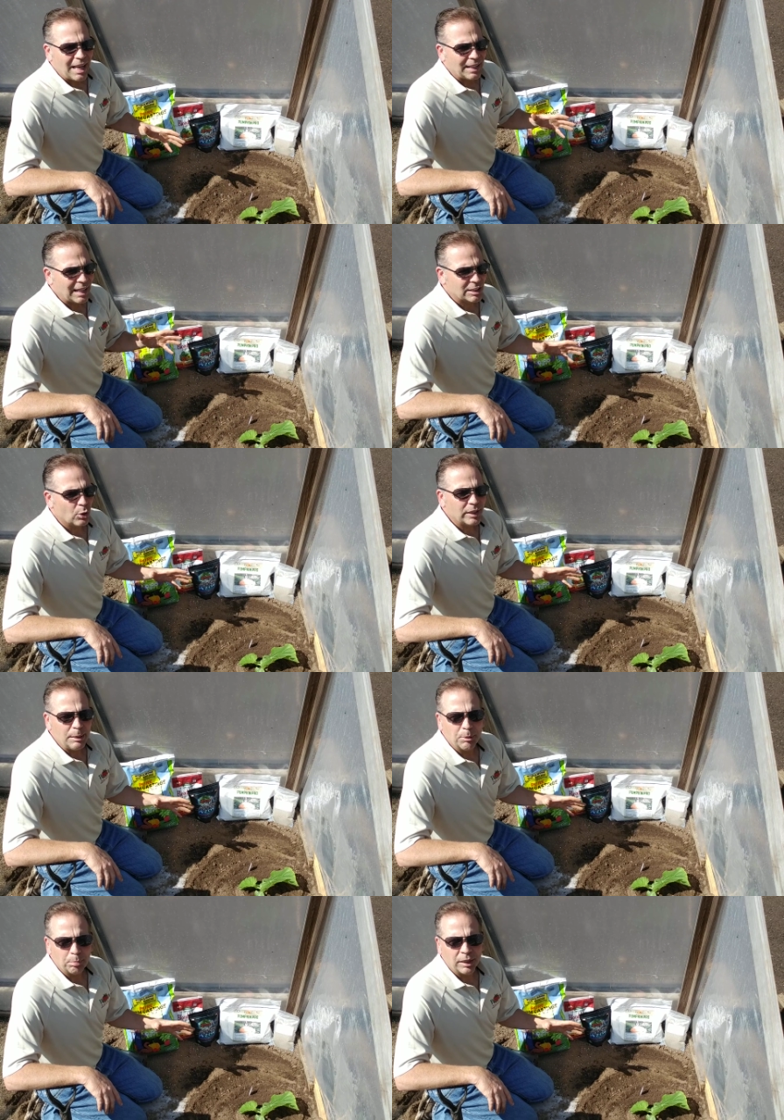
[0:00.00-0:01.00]
And that's how I
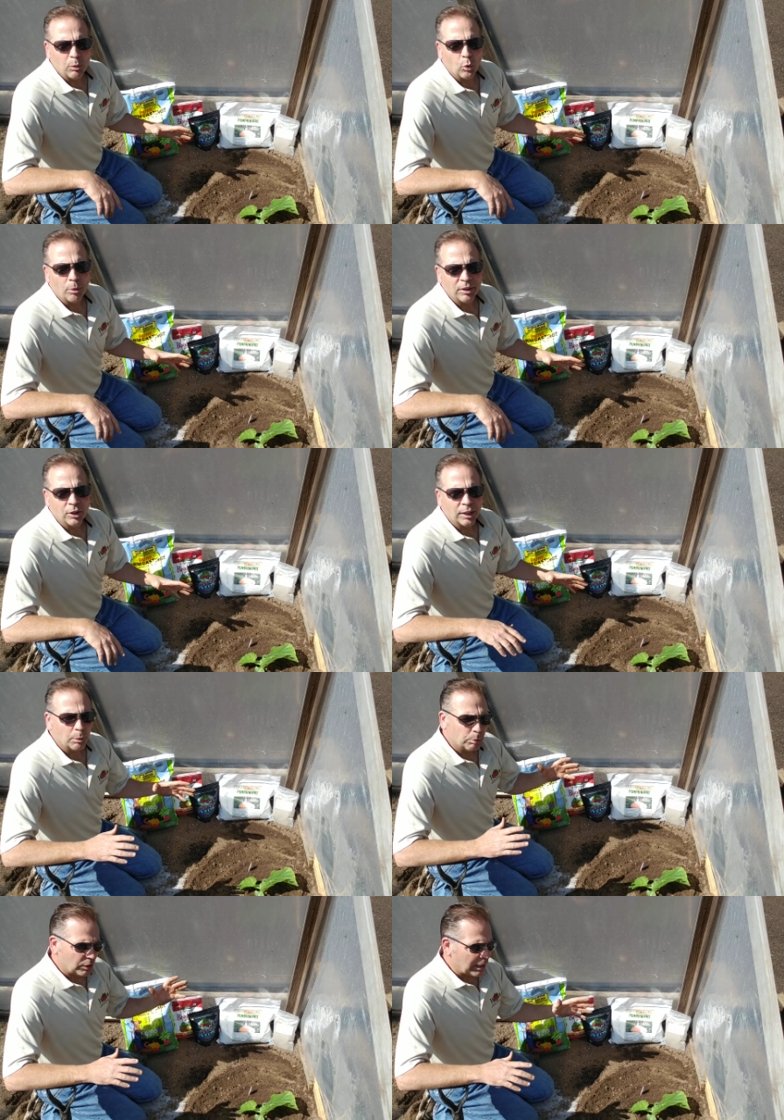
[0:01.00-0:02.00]
keep the plant warm at
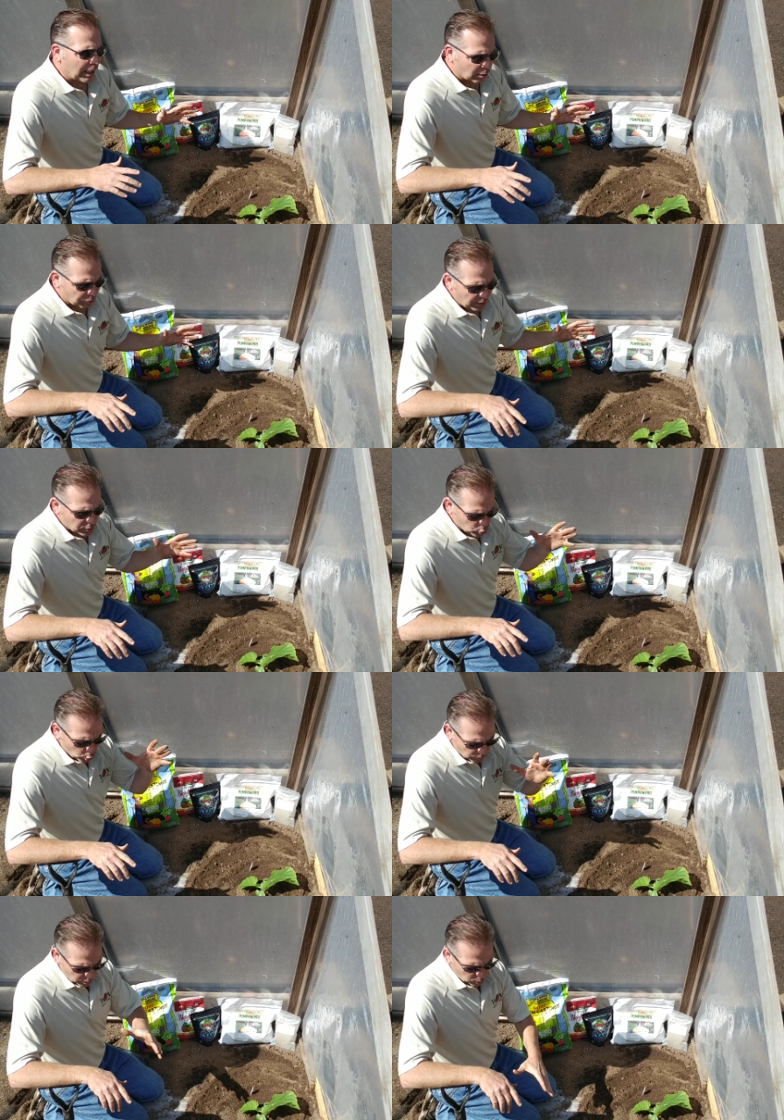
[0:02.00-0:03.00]
night. I'll put the cattle fence
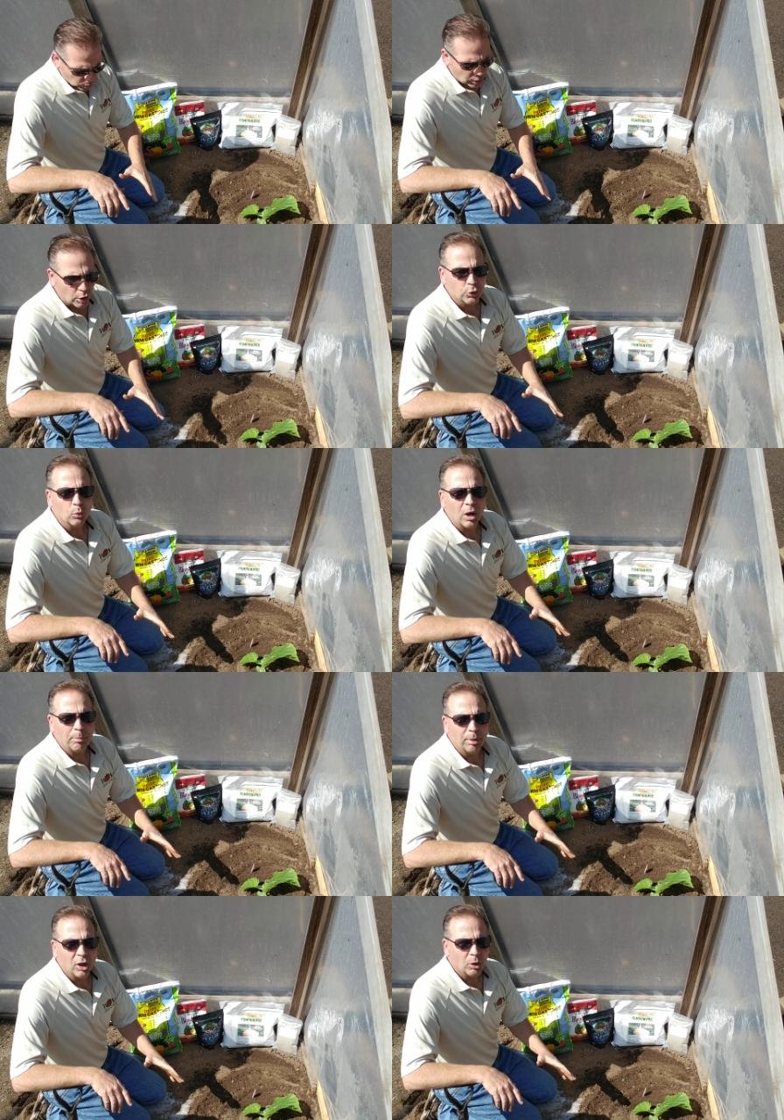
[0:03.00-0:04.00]
over with the
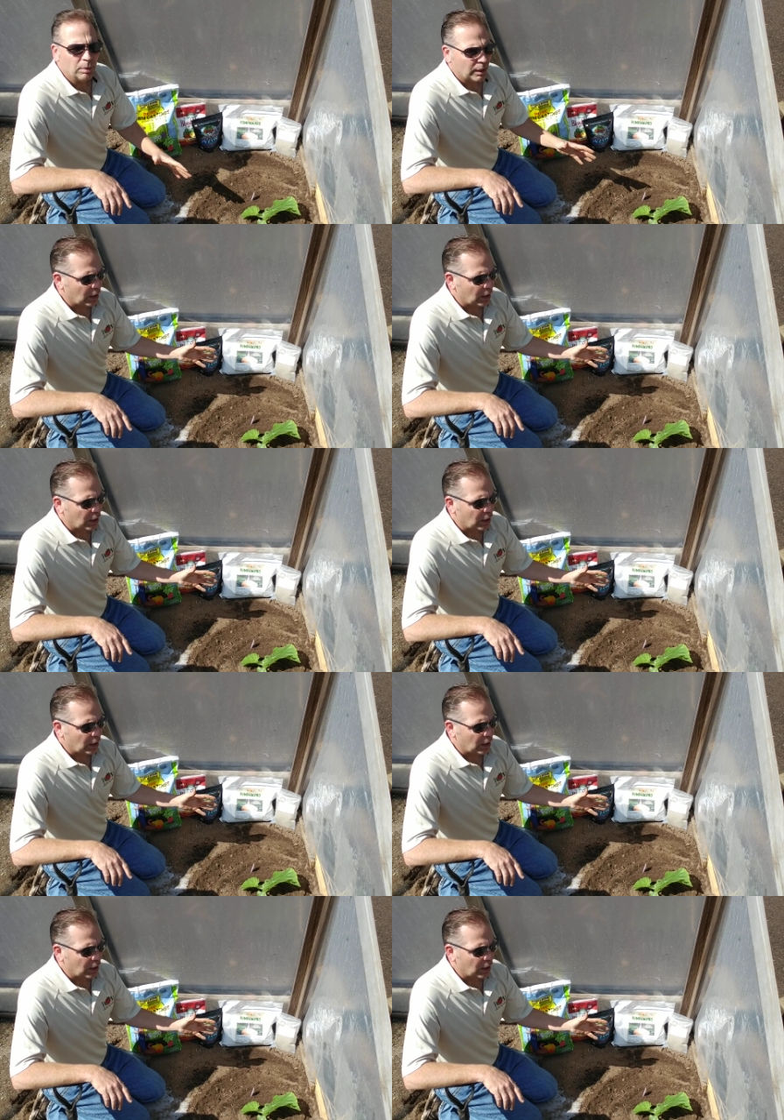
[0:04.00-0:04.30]
100-watt bulb,